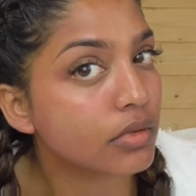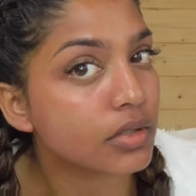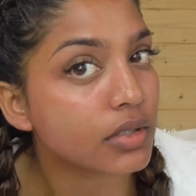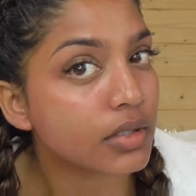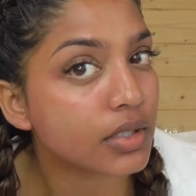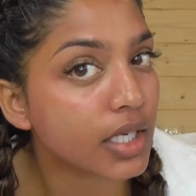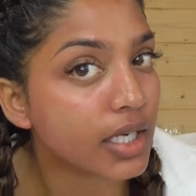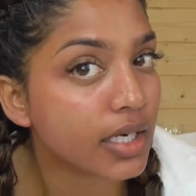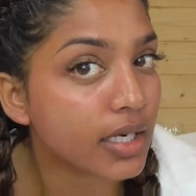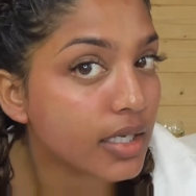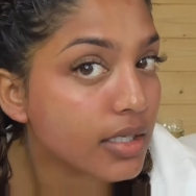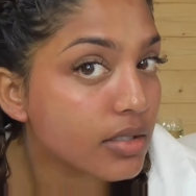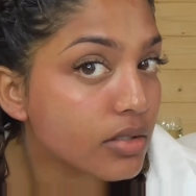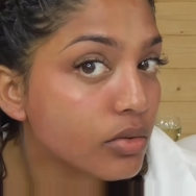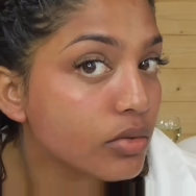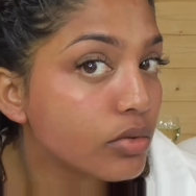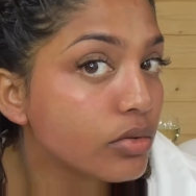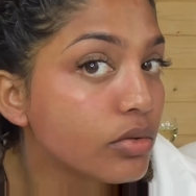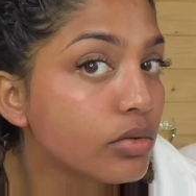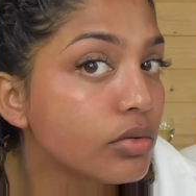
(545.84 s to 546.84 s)
Skin
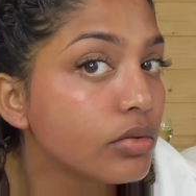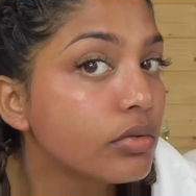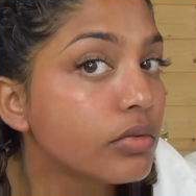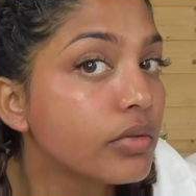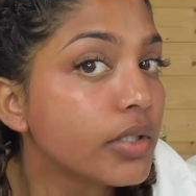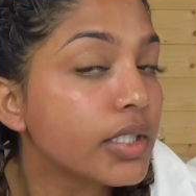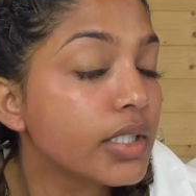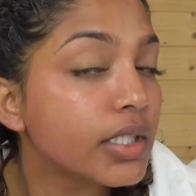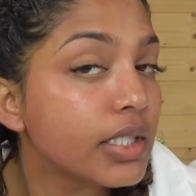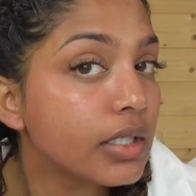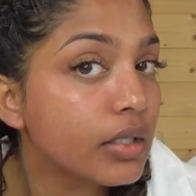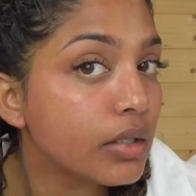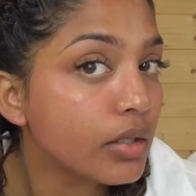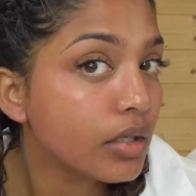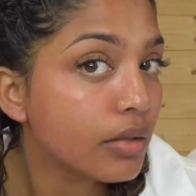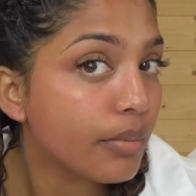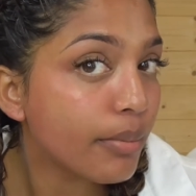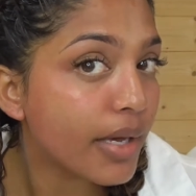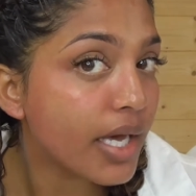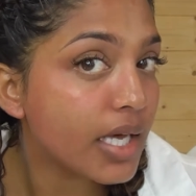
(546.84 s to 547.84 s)
is already
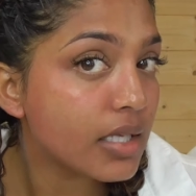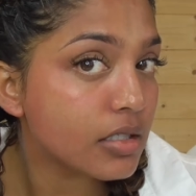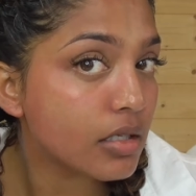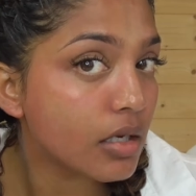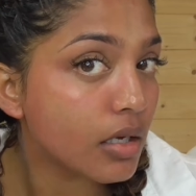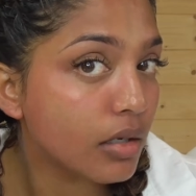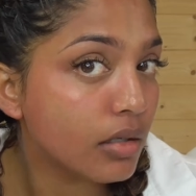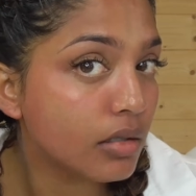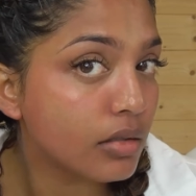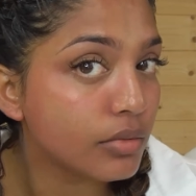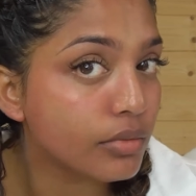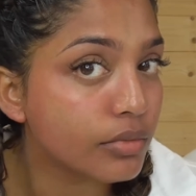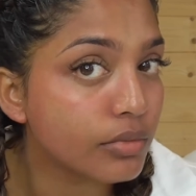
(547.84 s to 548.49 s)
looking better.